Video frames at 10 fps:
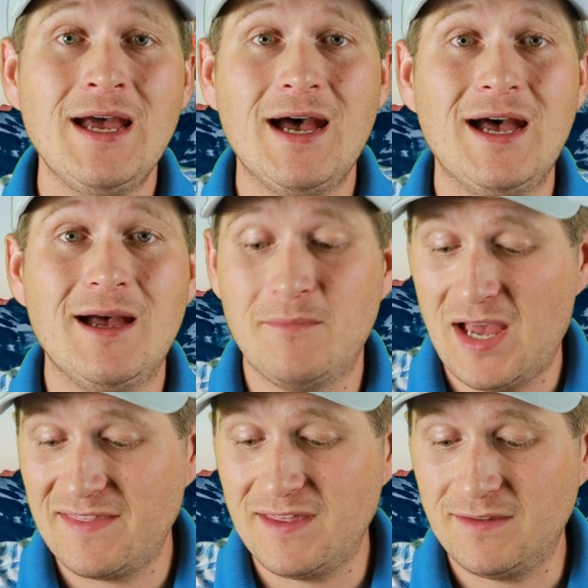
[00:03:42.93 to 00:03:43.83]

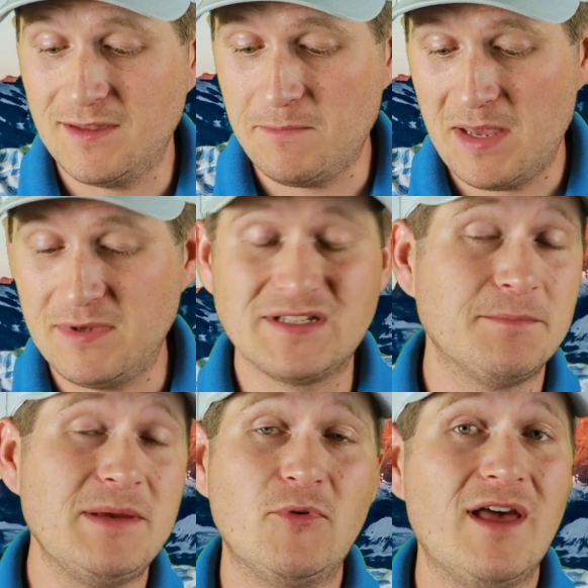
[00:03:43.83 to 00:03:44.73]
I think that maybe some
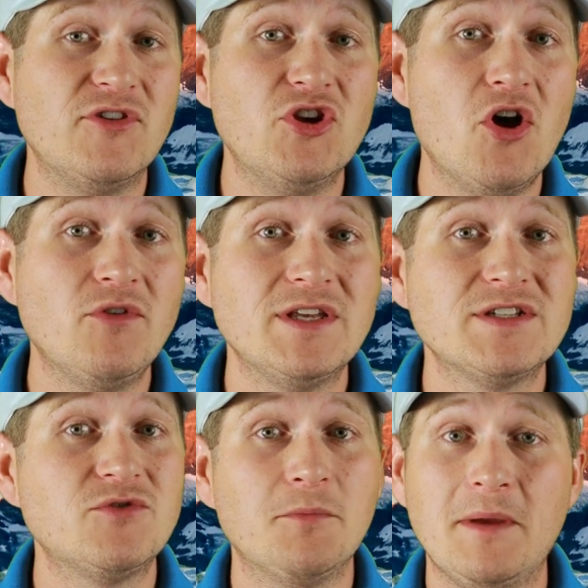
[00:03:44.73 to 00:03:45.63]
people haven't
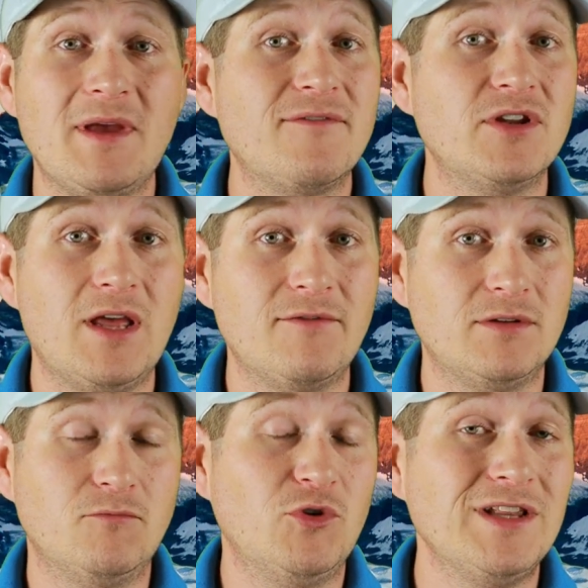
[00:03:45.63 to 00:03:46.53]
noticed or maybe
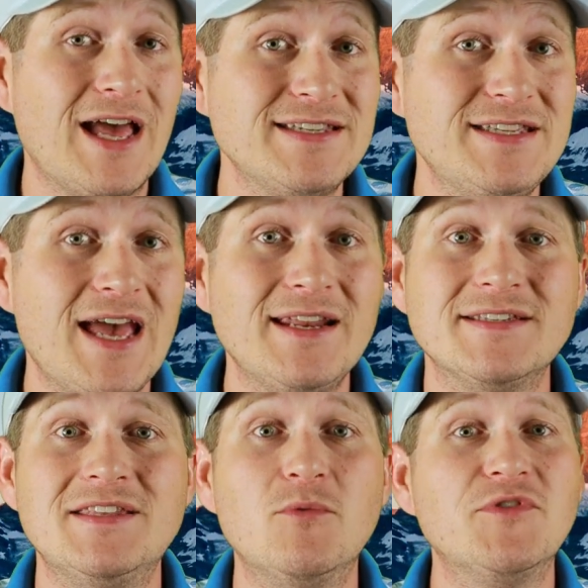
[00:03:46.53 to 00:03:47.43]
haven't realized yet
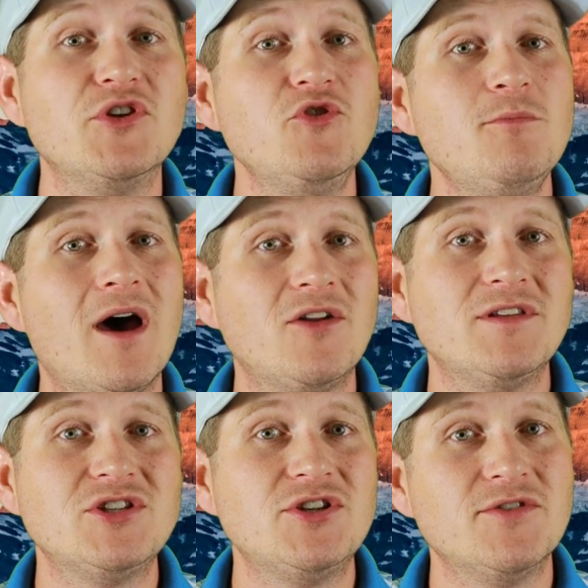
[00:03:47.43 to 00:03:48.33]
is that with the new model
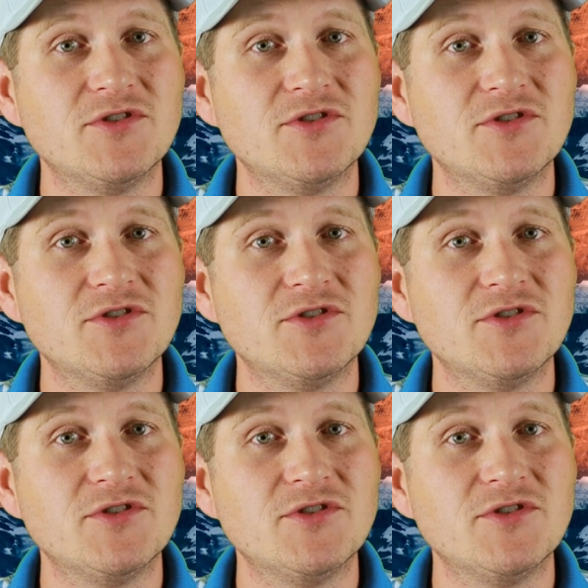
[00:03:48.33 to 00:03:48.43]
this year,